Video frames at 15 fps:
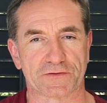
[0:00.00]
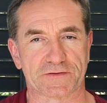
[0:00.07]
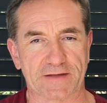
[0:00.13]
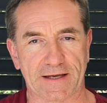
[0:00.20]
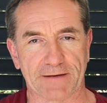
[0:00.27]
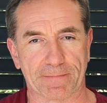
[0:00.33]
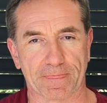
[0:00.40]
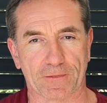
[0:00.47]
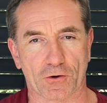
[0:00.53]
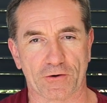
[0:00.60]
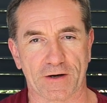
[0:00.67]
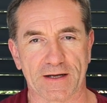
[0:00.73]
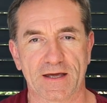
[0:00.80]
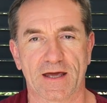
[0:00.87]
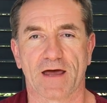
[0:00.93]
your day, all
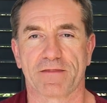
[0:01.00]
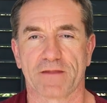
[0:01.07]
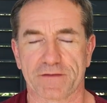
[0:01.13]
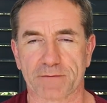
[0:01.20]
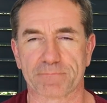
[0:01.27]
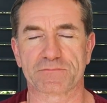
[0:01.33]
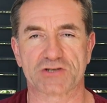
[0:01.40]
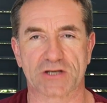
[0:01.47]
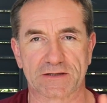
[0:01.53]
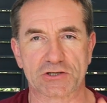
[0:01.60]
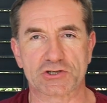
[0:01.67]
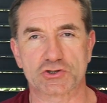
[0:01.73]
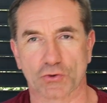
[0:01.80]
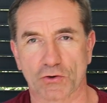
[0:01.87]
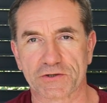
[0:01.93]
right? Now, they're generally
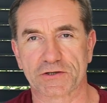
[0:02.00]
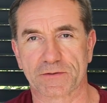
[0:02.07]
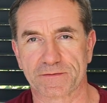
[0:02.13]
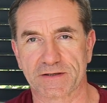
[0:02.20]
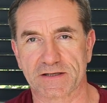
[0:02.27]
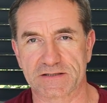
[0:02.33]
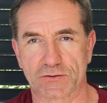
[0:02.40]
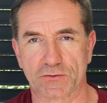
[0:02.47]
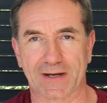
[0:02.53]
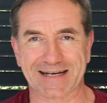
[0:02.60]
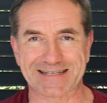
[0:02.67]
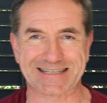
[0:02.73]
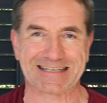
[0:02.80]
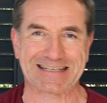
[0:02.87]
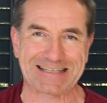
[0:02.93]
short-term things. They don't
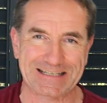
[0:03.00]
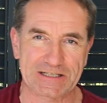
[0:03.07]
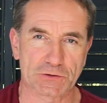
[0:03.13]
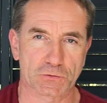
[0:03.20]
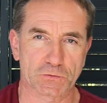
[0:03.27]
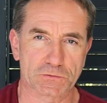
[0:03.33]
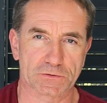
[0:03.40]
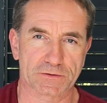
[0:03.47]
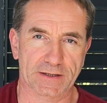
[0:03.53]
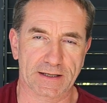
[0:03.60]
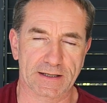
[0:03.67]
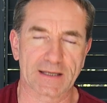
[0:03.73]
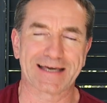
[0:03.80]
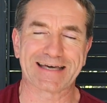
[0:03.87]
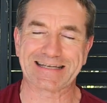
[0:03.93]
actually heal,
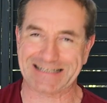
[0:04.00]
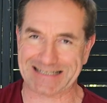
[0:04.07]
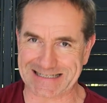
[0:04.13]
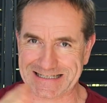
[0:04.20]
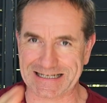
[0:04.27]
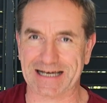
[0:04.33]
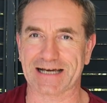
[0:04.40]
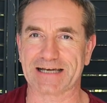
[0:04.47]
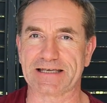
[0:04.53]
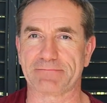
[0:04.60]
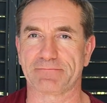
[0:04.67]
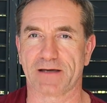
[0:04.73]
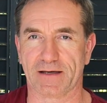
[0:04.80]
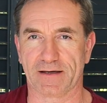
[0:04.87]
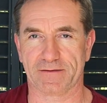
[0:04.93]
okay? It's
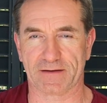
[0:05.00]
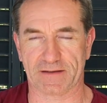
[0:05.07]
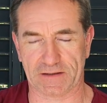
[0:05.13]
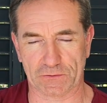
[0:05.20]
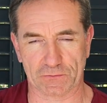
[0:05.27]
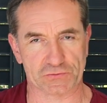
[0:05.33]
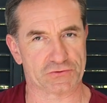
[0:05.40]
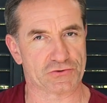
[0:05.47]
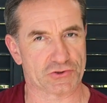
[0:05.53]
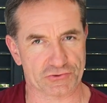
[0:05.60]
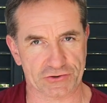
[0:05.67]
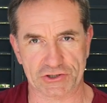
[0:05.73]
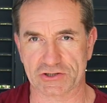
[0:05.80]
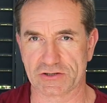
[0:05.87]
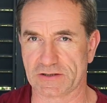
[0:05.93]
time that heals,
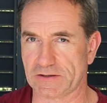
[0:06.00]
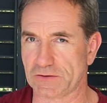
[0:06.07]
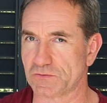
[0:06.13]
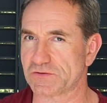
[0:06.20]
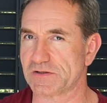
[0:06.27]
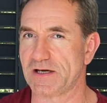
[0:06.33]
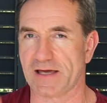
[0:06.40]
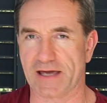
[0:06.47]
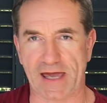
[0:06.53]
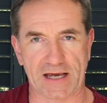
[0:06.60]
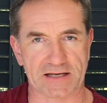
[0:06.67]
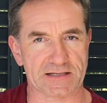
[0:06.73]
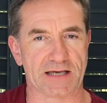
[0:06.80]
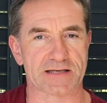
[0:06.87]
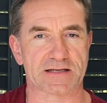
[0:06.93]
nutrition that heals,
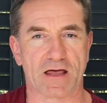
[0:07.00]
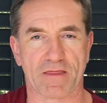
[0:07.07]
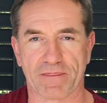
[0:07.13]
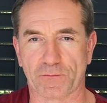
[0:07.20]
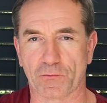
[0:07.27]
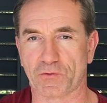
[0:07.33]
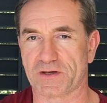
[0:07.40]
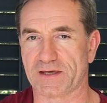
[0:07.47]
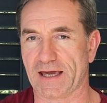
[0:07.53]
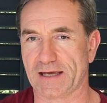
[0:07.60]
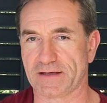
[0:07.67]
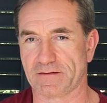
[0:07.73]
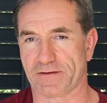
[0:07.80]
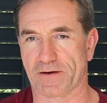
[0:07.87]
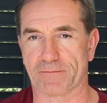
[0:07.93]
exercise that will
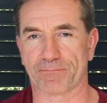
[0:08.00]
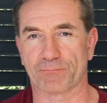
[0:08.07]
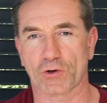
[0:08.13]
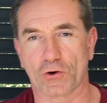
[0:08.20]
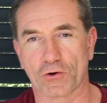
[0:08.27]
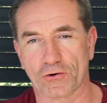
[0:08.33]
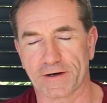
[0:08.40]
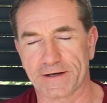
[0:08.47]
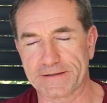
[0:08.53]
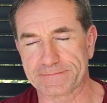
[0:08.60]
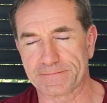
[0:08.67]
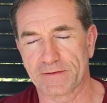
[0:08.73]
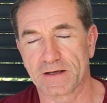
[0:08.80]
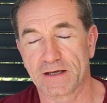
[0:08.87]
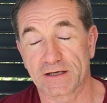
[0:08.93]
get you there, all right?
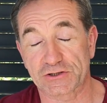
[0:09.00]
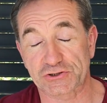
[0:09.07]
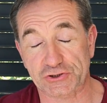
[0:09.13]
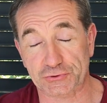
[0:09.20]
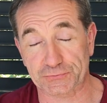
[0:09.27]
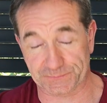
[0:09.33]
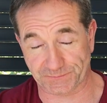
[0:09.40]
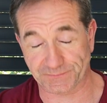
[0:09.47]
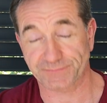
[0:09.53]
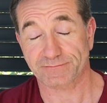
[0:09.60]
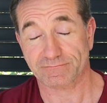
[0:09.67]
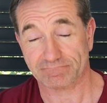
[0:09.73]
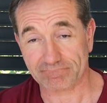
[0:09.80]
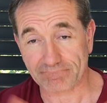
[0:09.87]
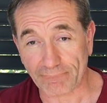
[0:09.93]
So,
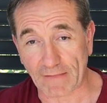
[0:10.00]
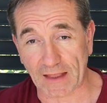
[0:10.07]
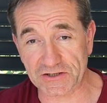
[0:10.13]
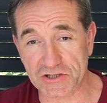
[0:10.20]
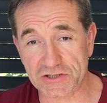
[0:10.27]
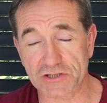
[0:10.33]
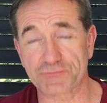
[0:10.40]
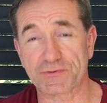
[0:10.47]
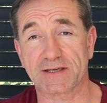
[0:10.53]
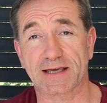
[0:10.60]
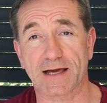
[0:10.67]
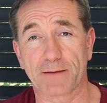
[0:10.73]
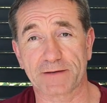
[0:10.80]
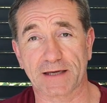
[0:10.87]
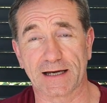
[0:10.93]
just to
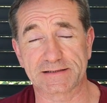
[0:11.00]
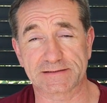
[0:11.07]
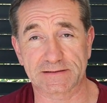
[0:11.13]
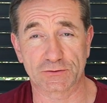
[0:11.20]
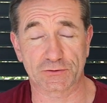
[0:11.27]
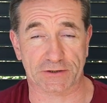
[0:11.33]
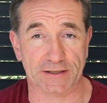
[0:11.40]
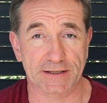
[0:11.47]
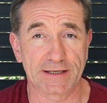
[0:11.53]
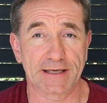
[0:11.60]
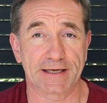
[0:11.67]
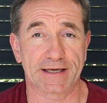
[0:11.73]
recap, guys, look,